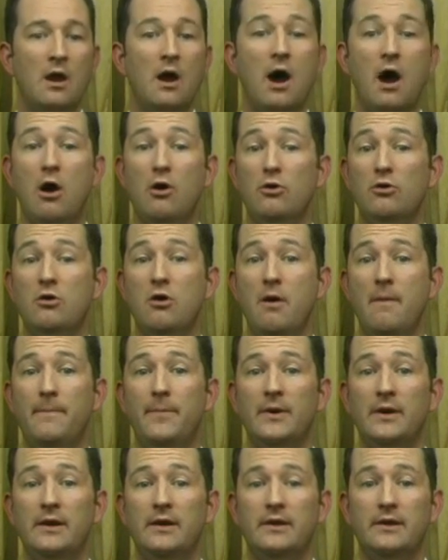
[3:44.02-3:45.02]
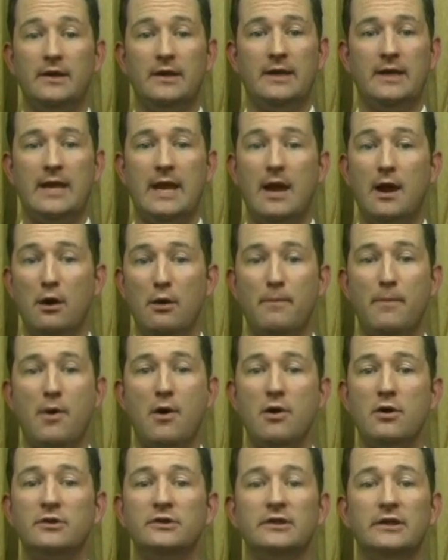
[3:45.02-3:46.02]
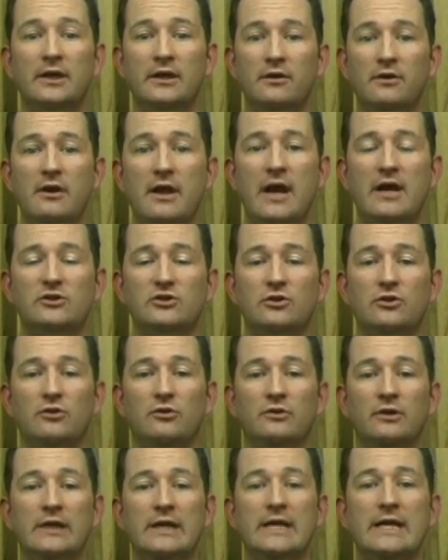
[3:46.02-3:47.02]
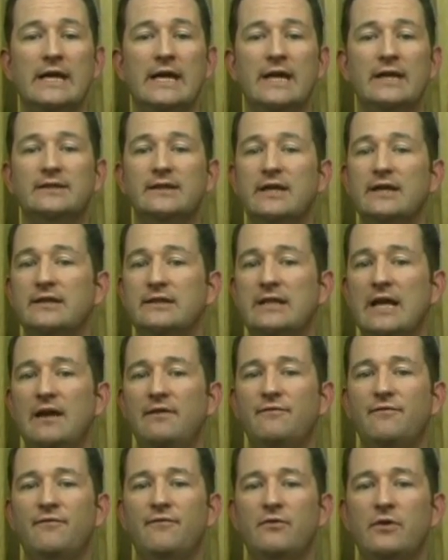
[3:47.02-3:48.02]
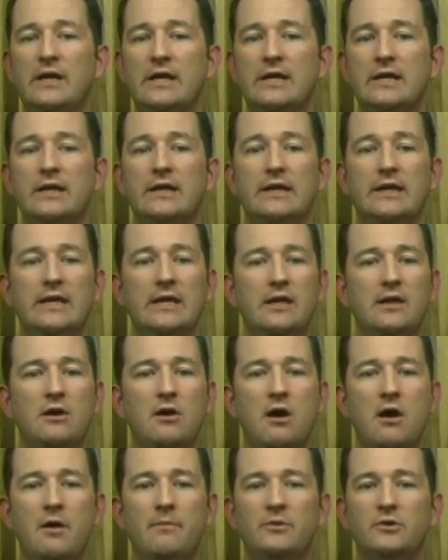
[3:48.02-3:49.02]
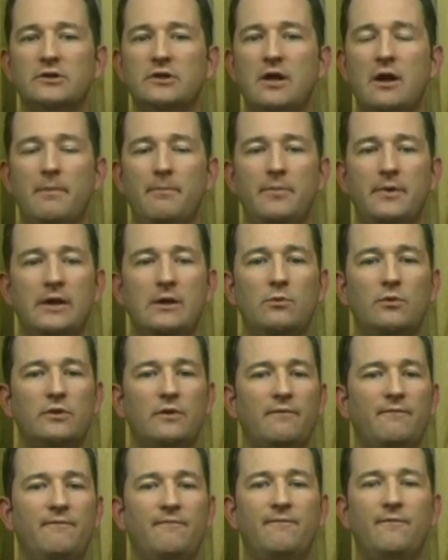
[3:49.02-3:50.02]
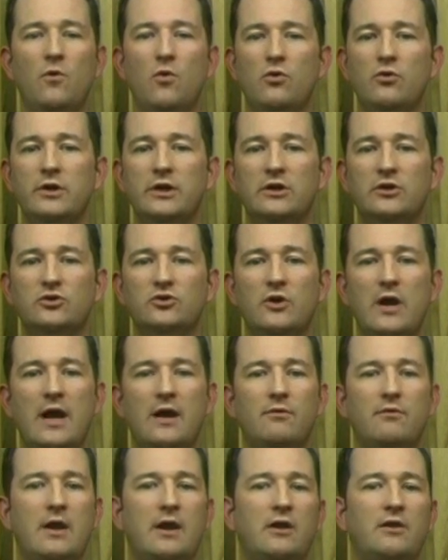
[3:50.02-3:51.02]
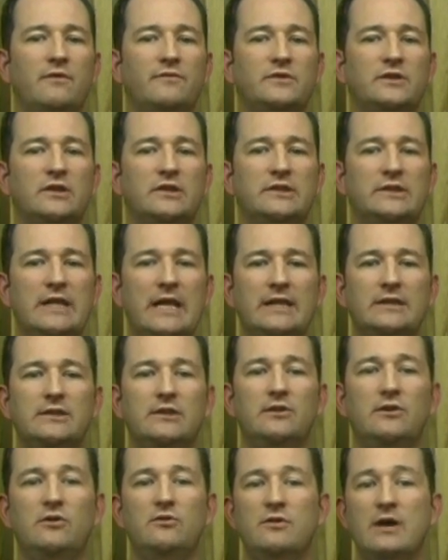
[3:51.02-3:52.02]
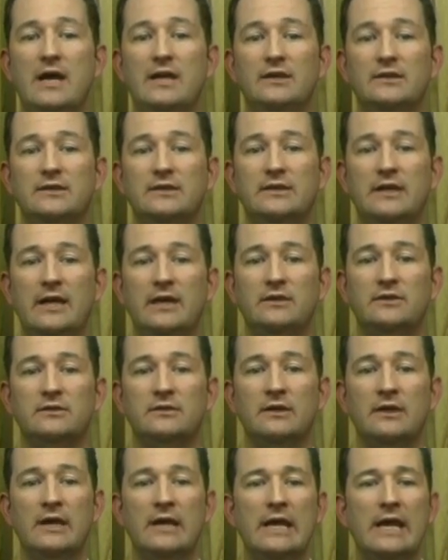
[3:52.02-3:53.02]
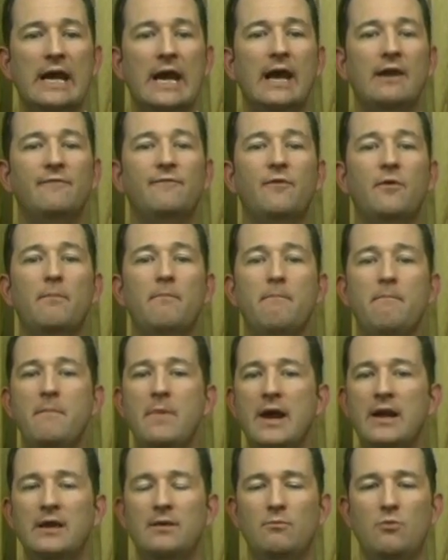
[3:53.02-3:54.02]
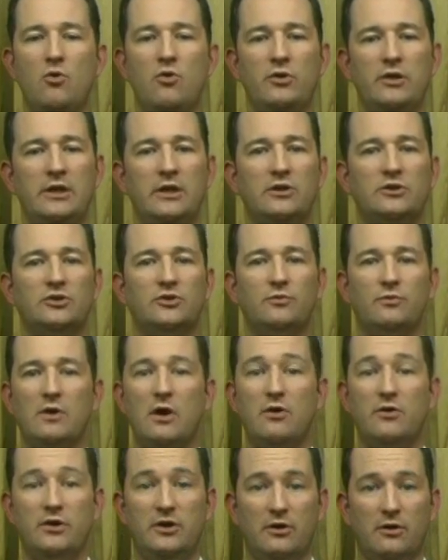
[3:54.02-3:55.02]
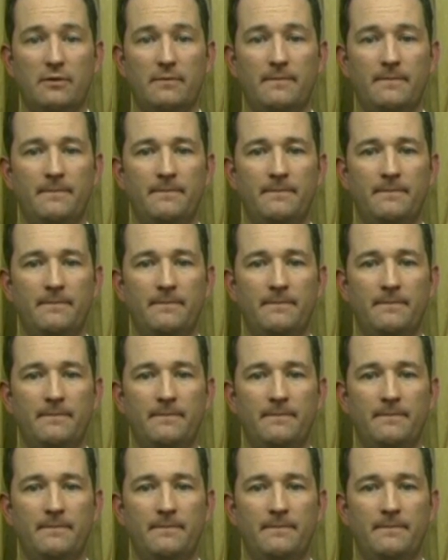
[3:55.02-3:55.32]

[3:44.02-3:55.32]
Our company, Karatbars International, is a debt-free e-commerce company with a 4-year track record of success in the United States and for many more years throughout Europe.